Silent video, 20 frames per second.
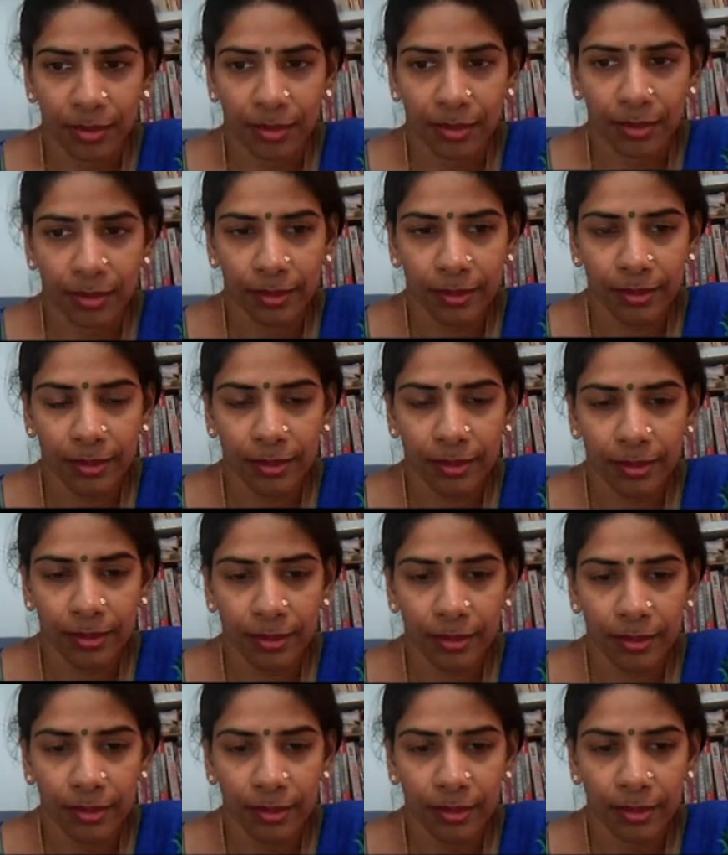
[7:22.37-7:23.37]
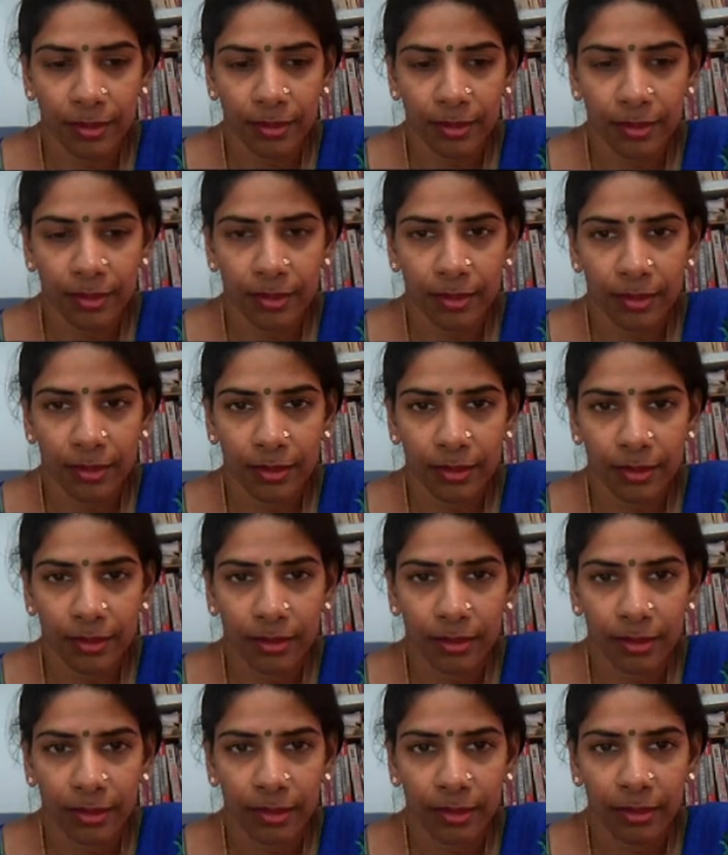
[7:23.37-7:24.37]

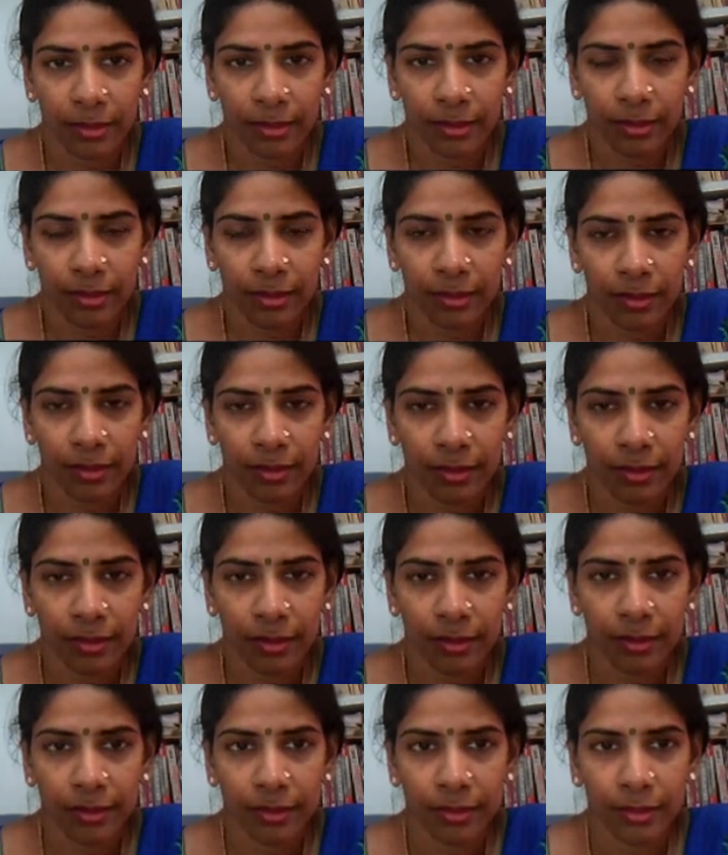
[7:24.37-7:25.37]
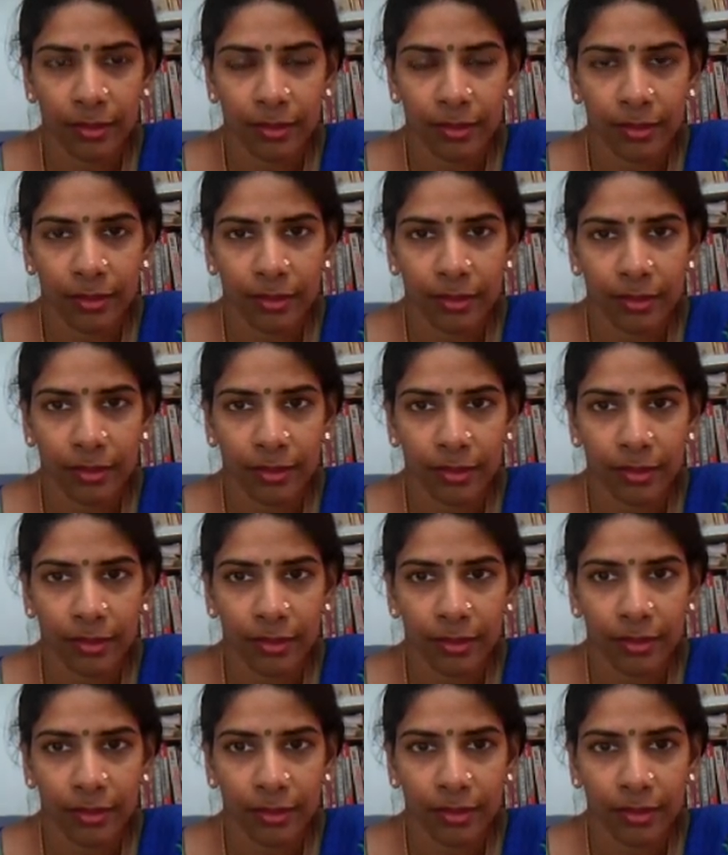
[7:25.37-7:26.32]
No one is speaking in this clip.